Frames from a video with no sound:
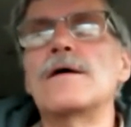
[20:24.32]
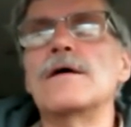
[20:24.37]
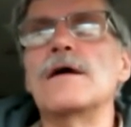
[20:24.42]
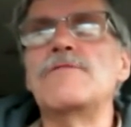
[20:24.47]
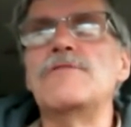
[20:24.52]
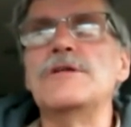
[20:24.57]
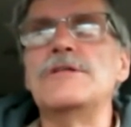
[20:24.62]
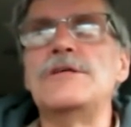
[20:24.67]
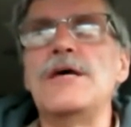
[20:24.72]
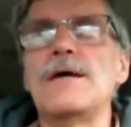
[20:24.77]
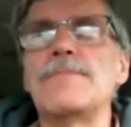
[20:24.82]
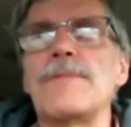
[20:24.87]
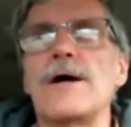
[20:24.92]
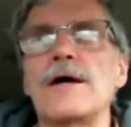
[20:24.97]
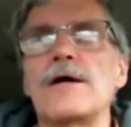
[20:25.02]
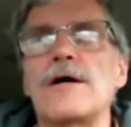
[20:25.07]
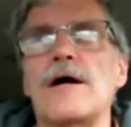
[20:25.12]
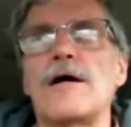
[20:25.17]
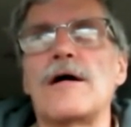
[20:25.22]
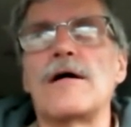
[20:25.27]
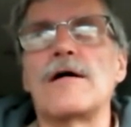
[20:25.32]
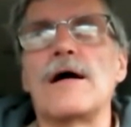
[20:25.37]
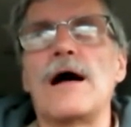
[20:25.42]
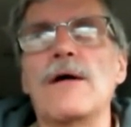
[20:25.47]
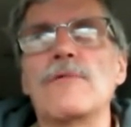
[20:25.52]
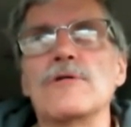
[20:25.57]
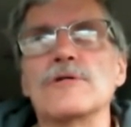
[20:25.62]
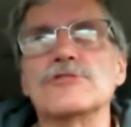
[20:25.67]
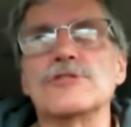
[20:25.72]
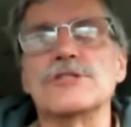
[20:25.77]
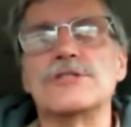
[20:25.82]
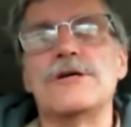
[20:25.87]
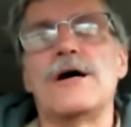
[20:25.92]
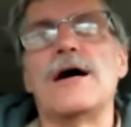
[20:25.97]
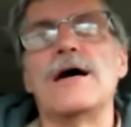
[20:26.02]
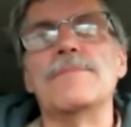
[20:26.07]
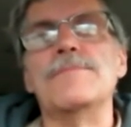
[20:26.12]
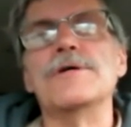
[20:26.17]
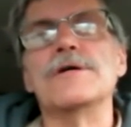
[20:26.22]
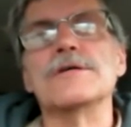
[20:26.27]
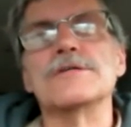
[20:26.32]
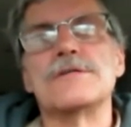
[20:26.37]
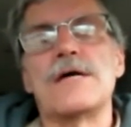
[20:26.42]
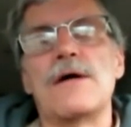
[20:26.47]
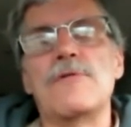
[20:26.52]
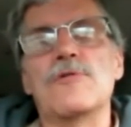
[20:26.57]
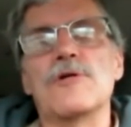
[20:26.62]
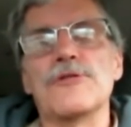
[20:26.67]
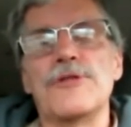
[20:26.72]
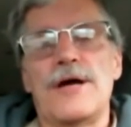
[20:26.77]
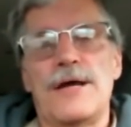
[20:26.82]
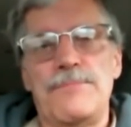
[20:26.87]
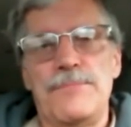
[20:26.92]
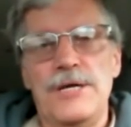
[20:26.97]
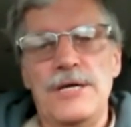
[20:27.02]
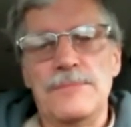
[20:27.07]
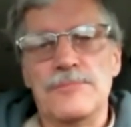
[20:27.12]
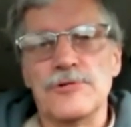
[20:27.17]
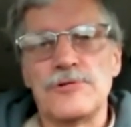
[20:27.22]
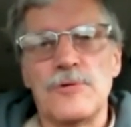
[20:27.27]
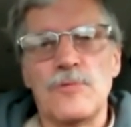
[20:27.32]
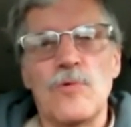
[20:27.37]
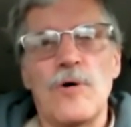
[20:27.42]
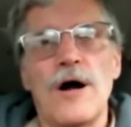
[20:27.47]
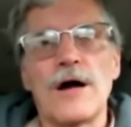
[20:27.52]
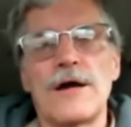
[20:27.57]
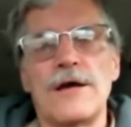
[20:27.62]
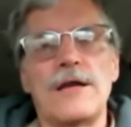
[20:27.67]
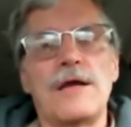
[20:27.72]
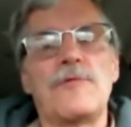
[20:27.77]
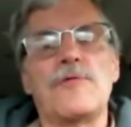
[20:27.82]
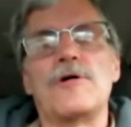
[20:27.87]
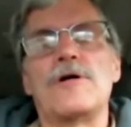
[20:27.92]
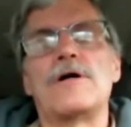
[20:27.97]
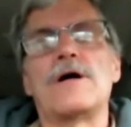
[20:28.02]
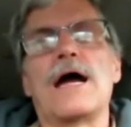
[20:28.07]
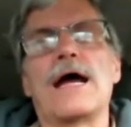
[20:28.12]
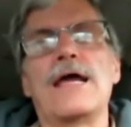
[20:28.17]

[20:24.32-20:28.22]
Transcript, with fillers: If they take my car, I will just die because I will not be able to walk anywhere.